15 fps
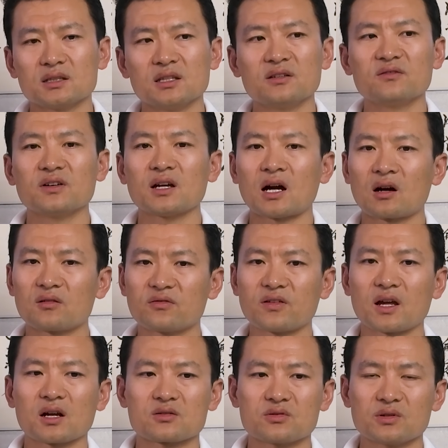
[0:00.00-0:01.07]
Even our
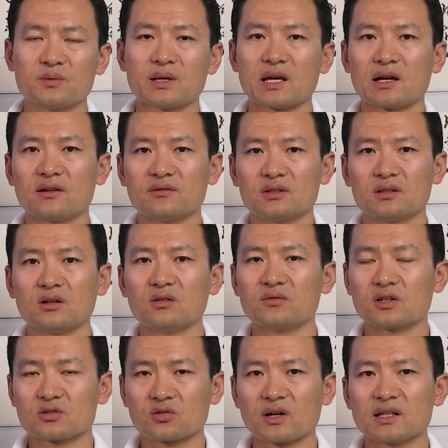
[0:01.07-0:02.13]
factory, we have
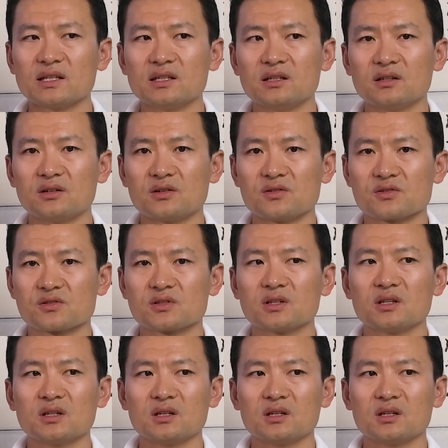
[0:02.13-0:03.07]
over 20 years